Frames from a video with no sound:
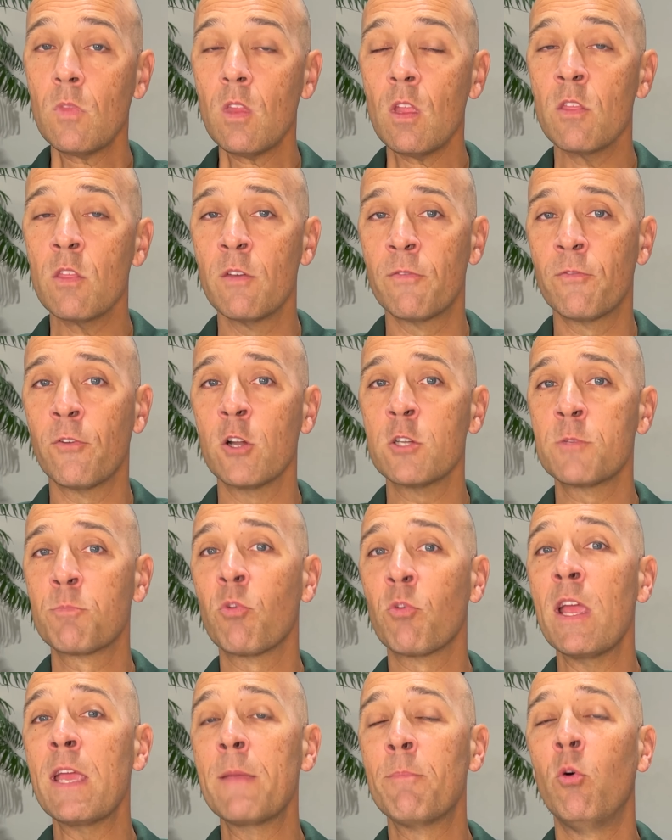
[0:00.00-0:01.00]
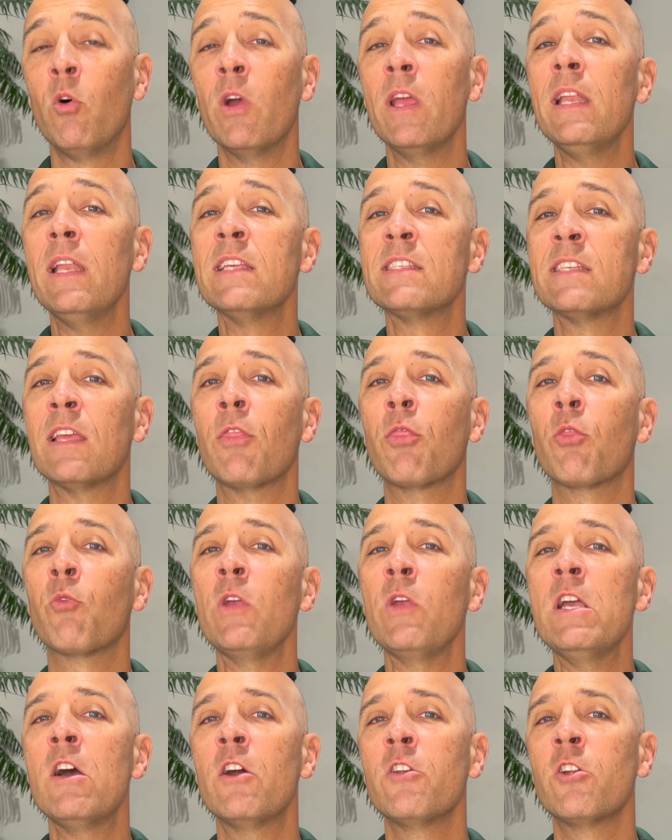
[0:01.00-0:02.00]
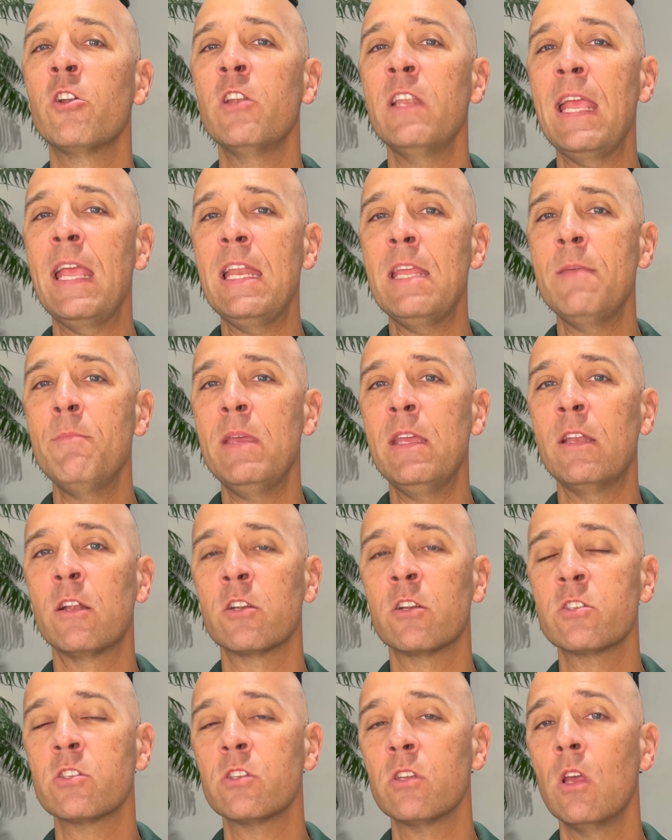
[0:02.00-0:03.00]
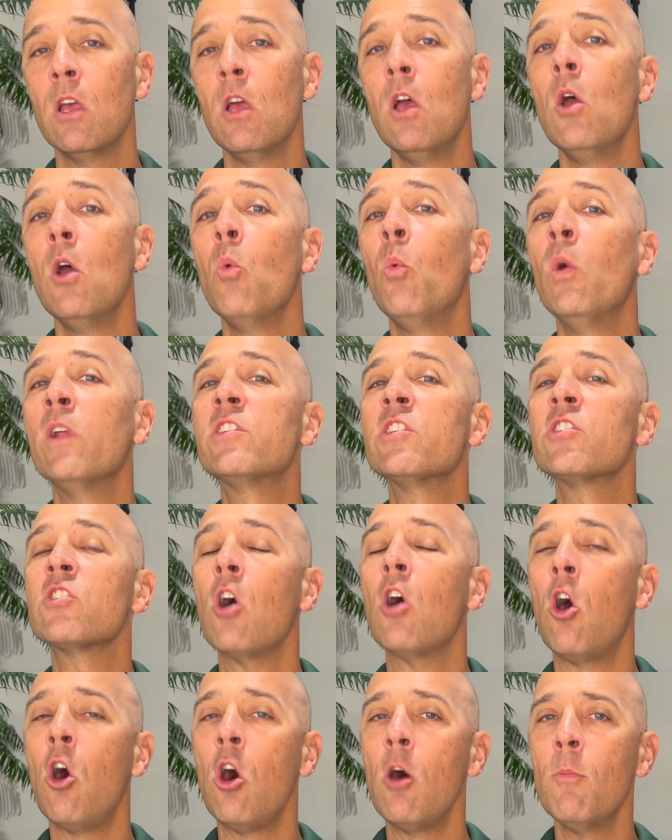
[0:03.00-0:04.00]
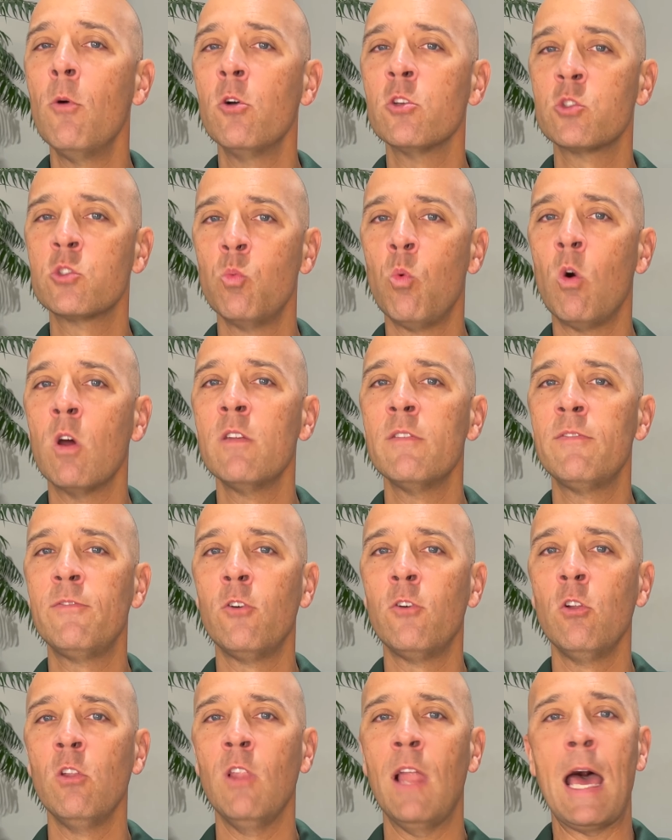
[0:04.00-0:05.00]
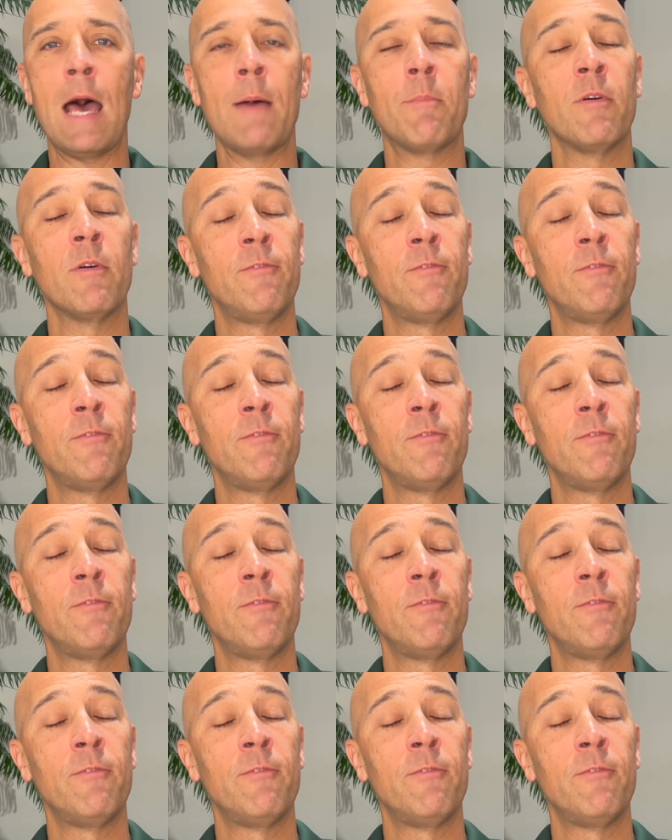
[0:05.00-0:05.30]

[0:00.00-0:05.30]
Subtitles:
The first break point is at 380 meters, which is almost 1 full lap.